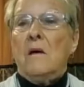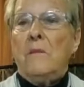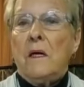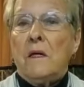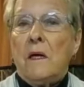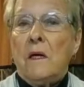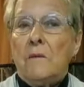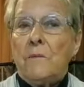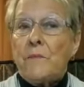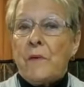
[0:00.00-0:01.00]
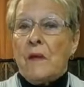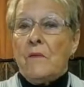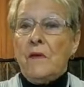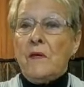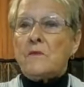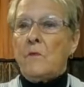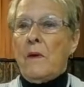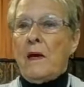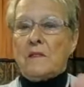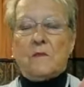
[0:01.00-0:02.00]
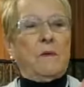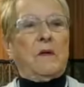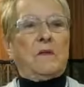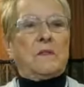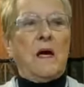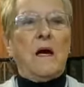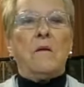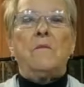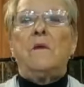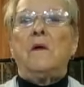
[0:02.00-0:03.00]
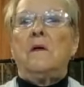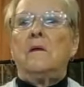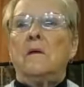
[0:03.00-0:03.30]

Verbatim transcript: But uh, this reminds me of the time that